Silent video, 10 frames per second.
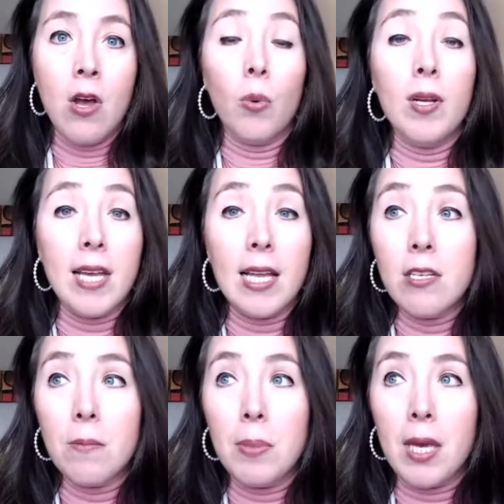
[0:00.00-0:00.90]
we tend
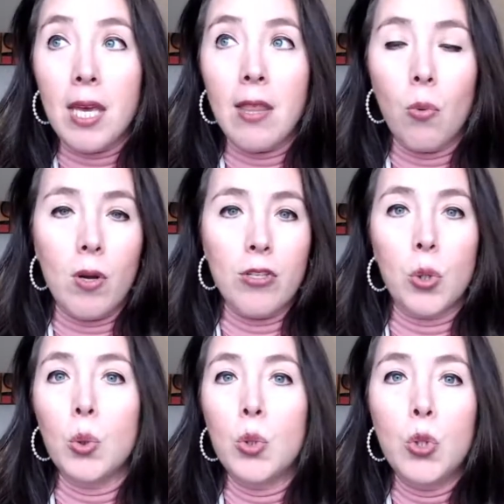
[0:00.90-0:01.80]
to be the ones
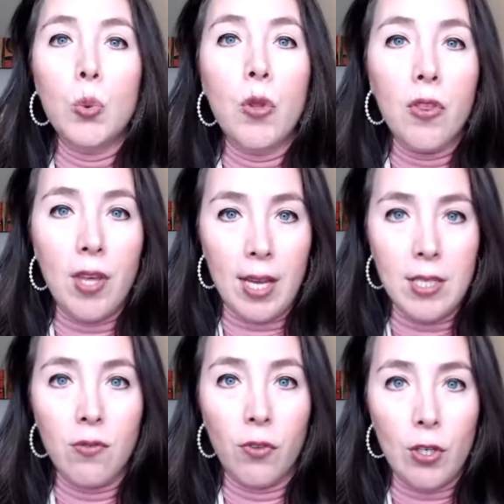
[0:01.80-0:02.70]
who do the
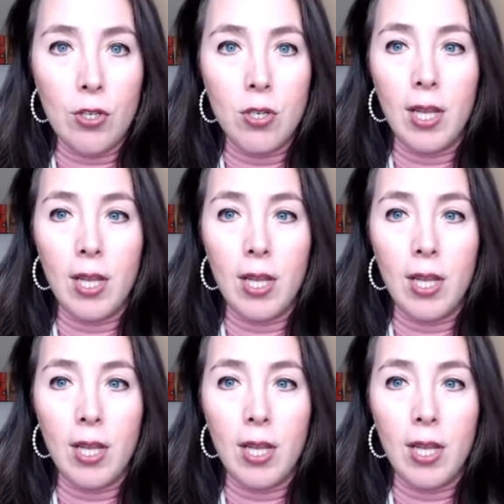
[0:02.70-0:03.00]
things first.